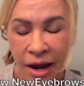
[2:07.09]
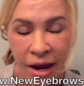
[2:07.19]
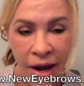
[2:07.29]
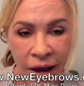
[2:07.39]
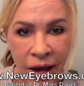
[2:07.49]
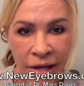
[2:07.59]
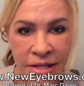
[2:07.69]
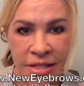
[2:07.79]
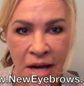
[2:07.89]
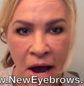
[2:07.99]

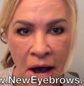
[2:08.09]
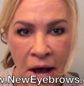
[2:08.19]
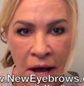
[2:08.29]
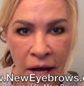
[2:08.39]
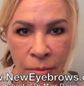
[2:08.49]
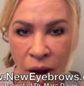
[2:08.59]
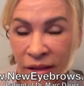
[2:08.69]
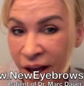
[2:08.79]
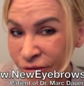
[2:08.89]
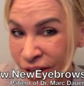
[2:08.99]
And I
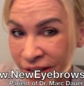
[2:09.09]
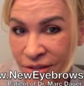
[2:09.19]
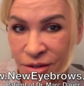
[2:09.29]
loved it.